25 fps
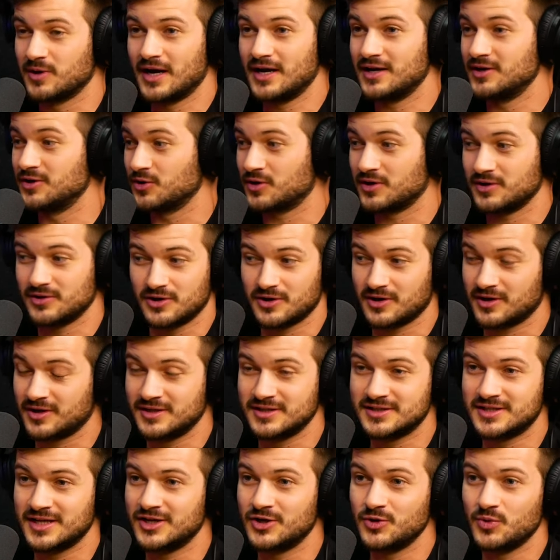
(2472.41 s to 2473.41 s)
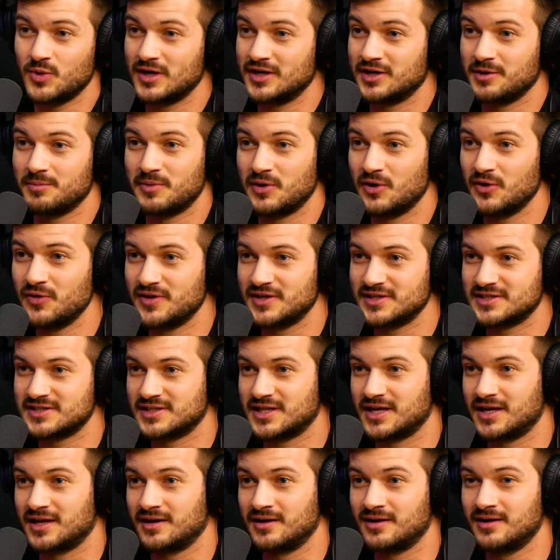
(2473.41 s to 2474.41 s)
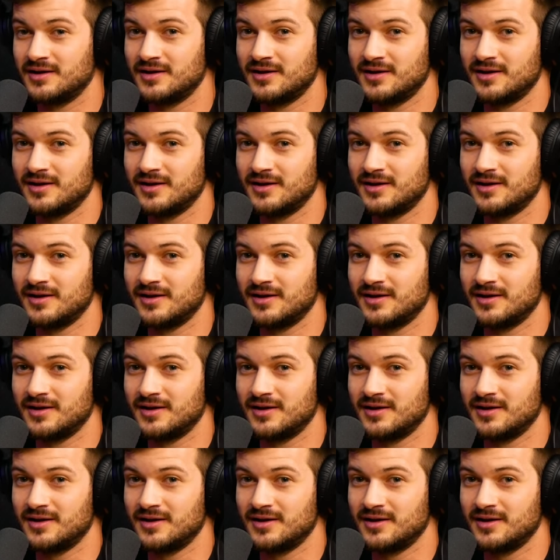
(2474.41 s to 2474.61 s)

right? You're, you're continuing to build this thing.